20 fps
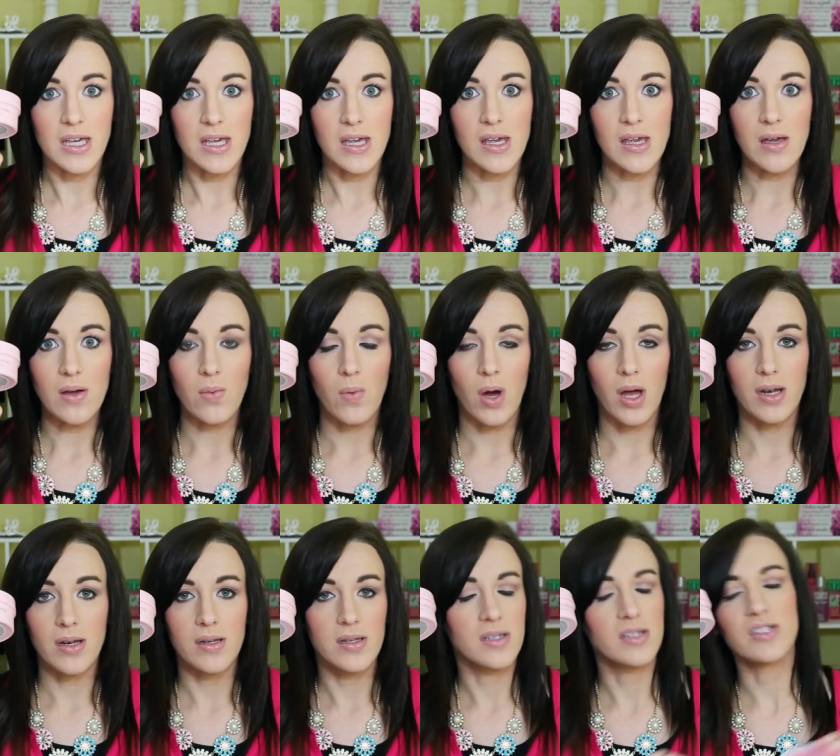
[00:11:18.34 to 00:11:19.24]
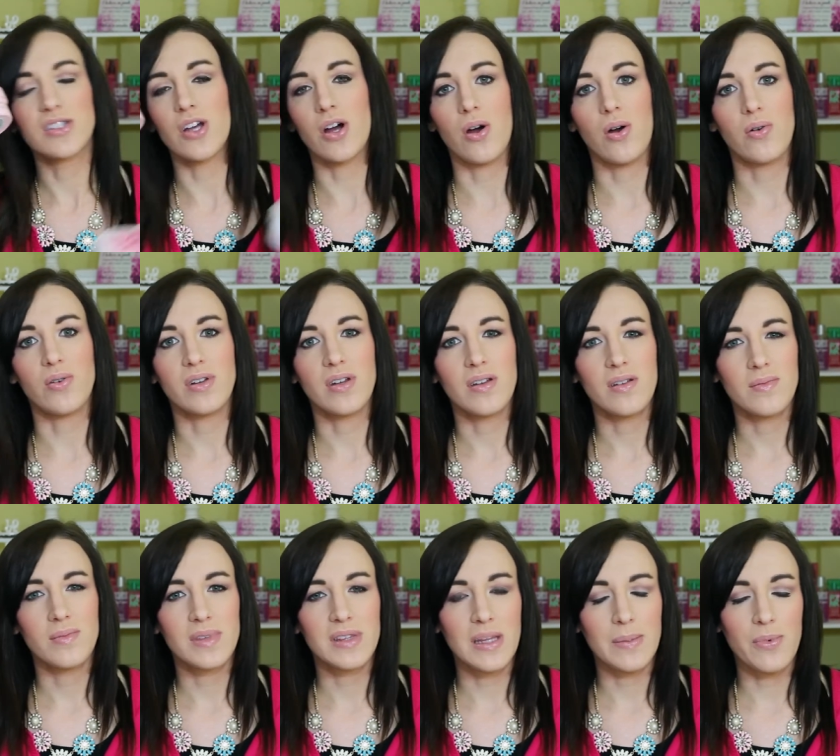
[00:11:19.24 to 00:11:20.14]
E one. So
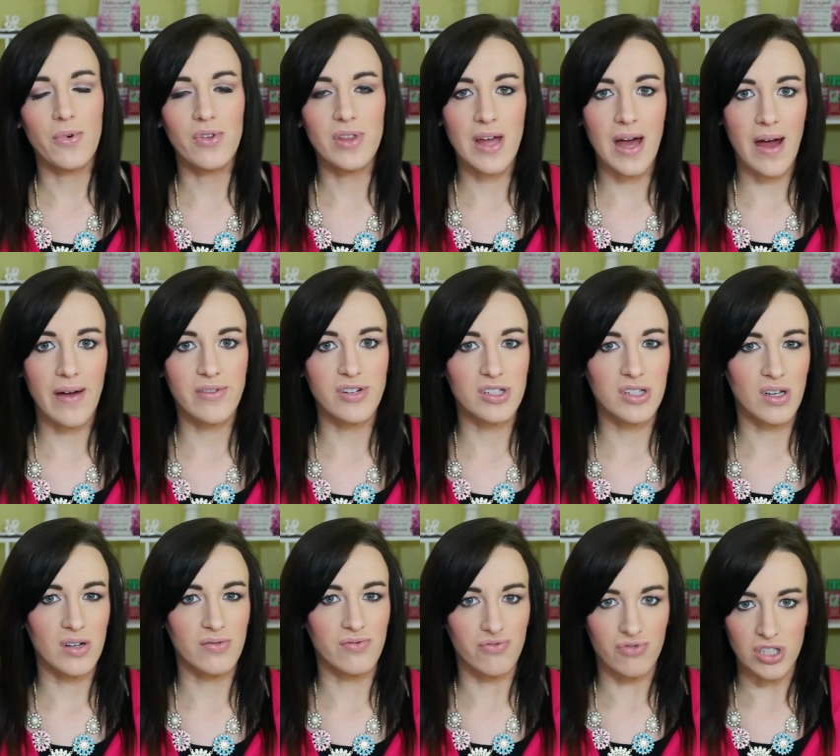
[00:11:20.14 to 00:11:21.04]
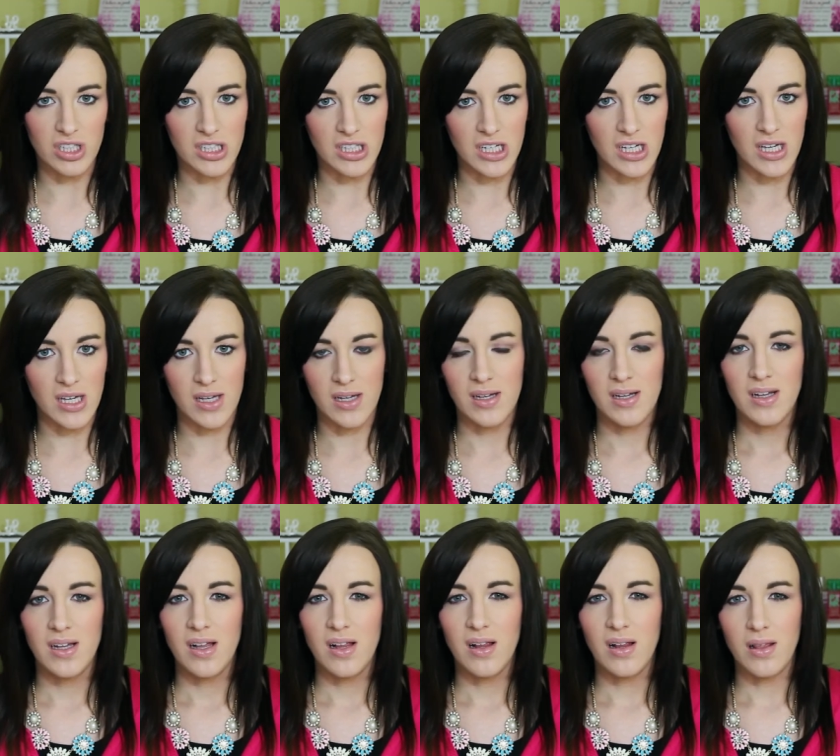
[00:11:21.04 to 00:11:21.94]
they both have just a really
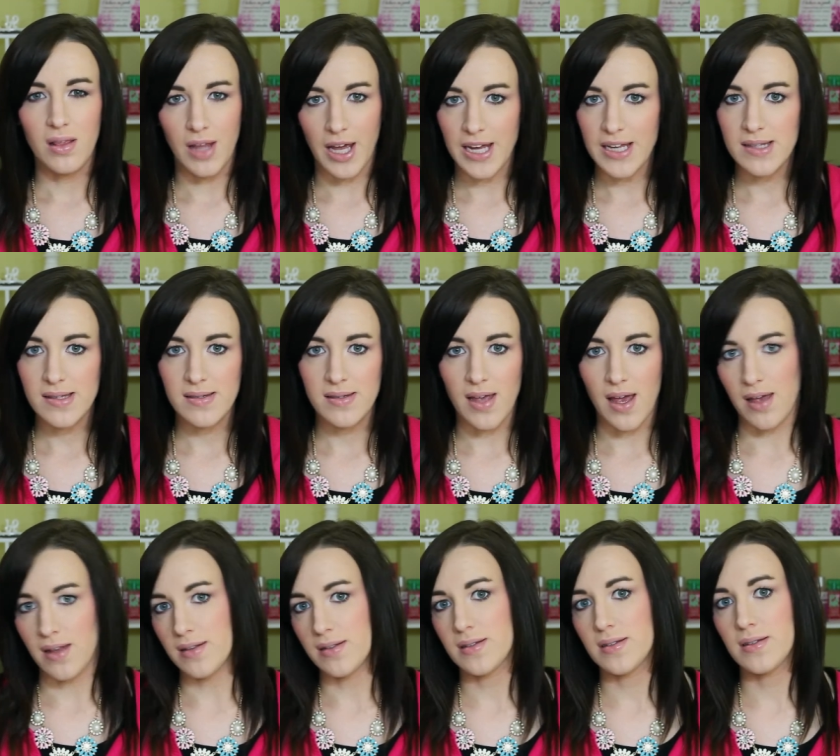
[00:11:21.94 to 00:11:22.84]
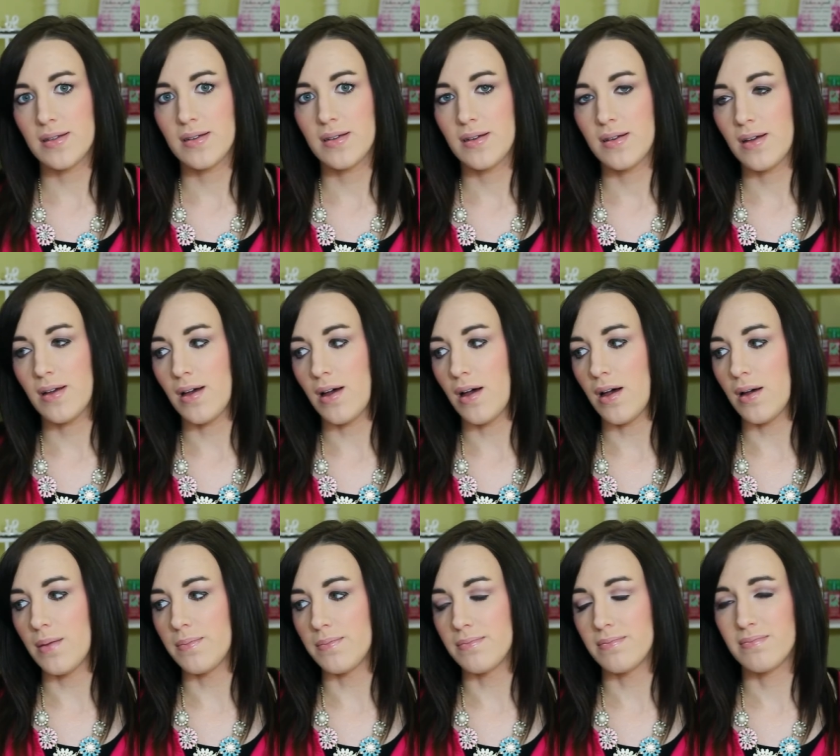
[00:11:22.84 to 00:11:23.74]
light scent,
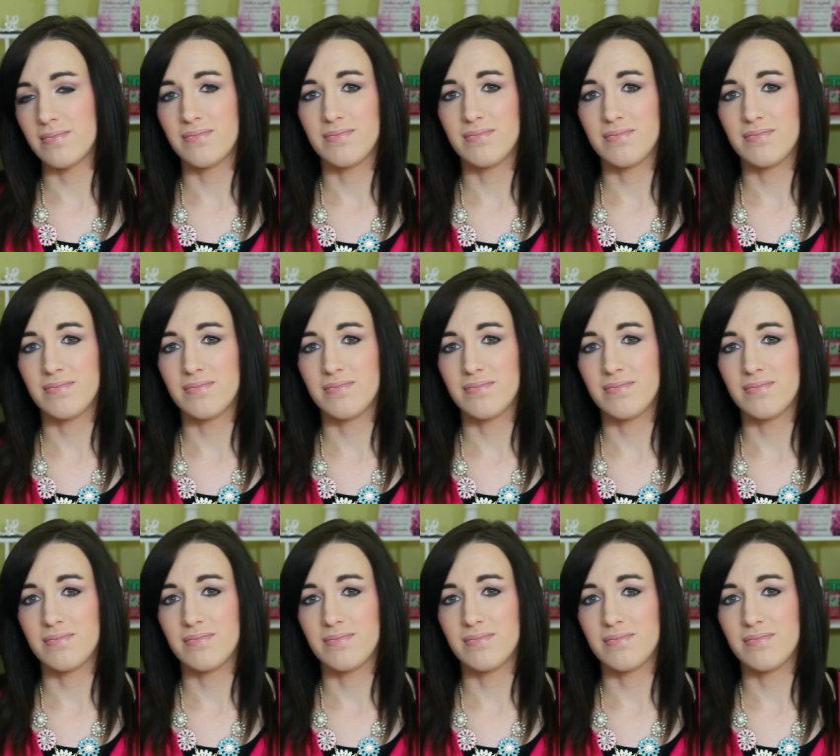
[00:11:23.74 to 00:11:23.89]
um,